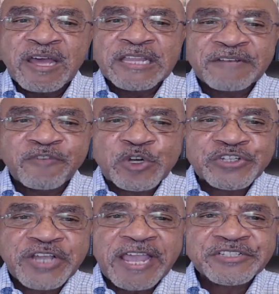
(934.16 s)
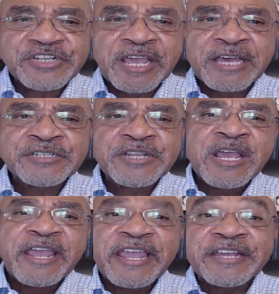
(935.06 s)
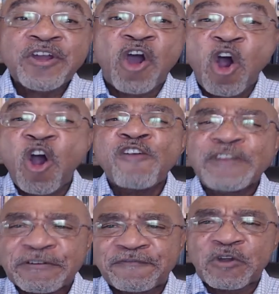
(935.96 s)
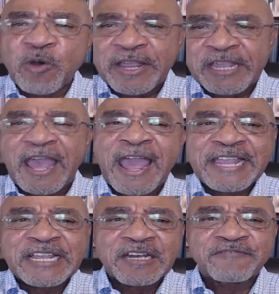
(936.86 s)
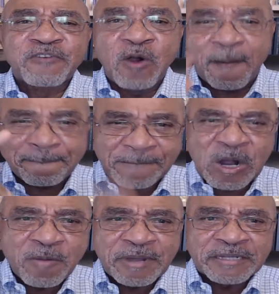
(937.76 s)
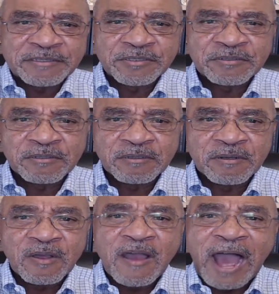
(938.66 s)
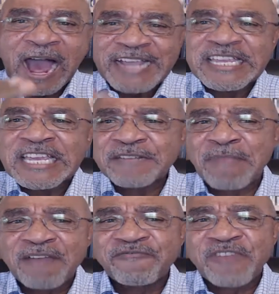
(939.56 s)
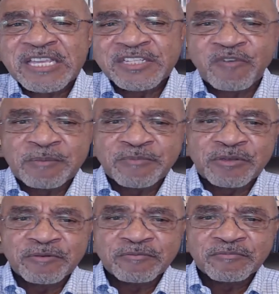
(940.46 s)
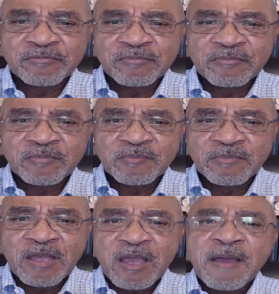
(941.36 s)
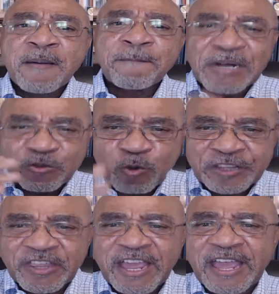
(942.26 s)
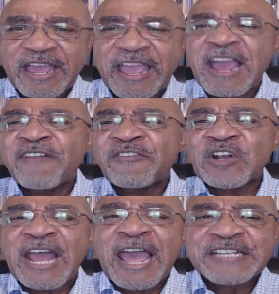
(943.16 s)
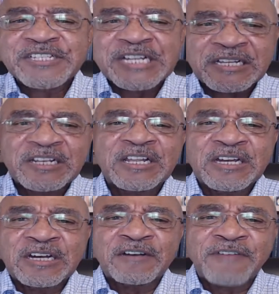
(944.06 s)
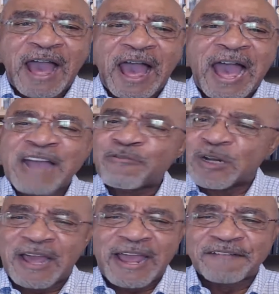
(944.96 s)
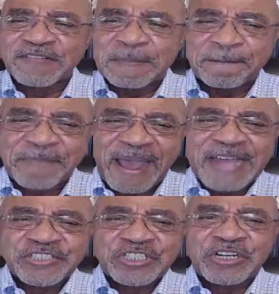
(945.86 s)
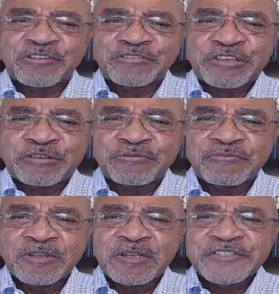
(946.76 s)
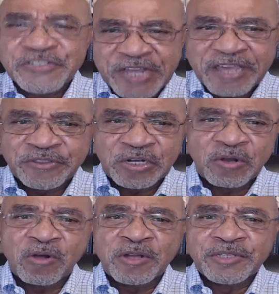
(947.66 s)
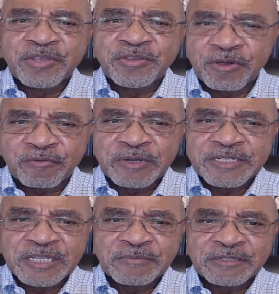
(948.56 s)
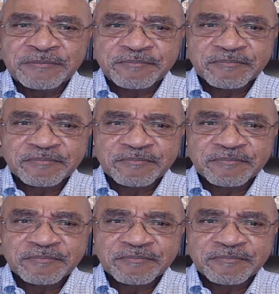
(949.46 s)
And then verse 8 says, In overflowing anger for a moment, I hid my face from you. But with everlasting love, I will have compassion on you, said the Lord your Redeemer.